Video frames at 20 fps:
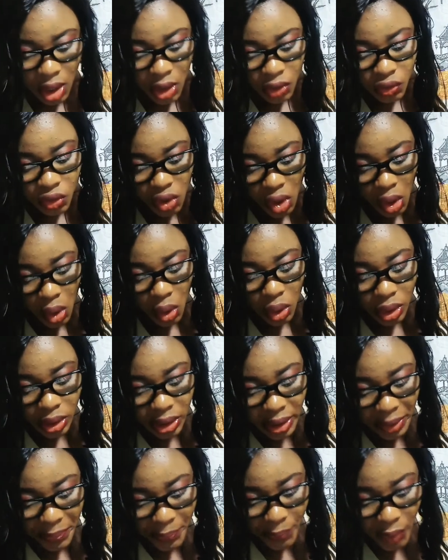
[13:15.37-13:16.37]
so
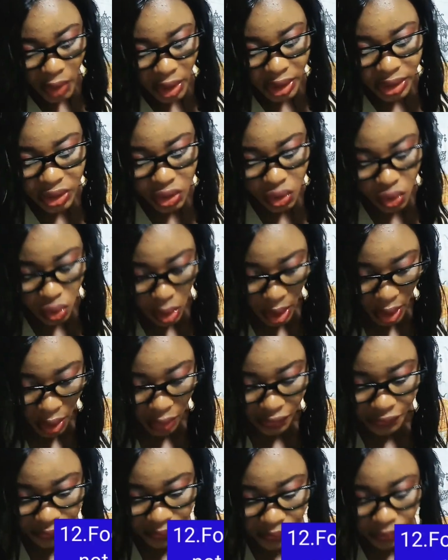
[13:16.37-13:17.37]
the point
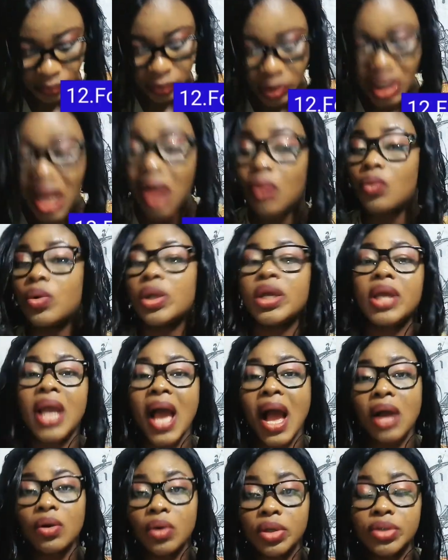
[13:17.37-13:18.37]
12 that we
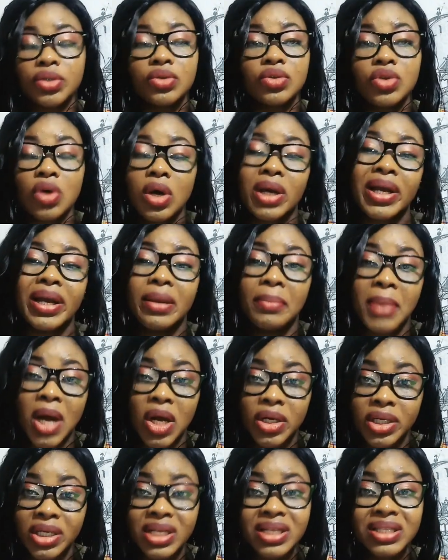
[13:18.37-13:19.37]
are going to talk
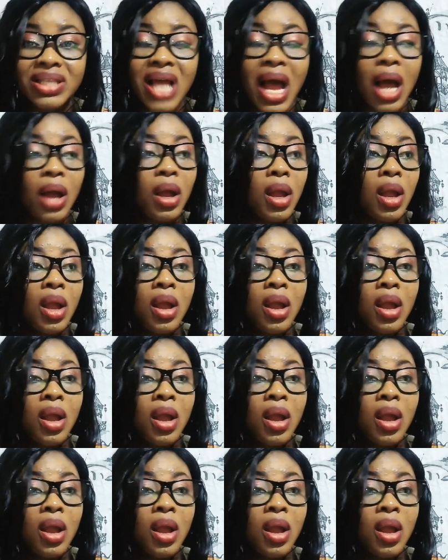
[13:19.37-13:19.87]
about is that